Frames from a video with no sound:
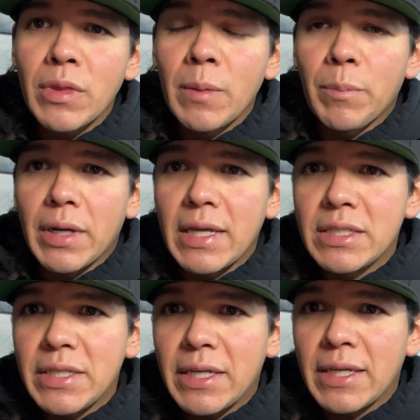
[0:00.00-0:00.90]
But I
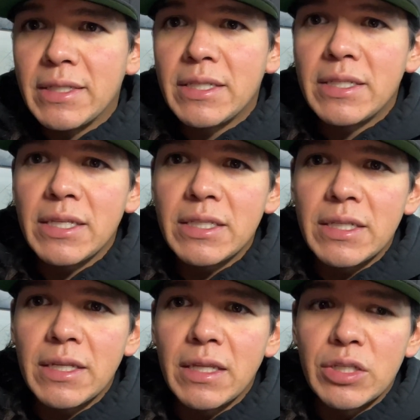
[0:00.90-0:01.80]
stayed
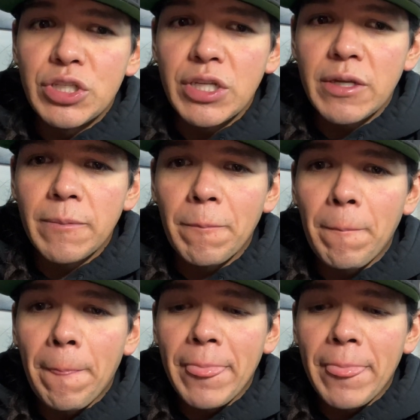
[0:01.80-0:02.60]
consistent in the gym,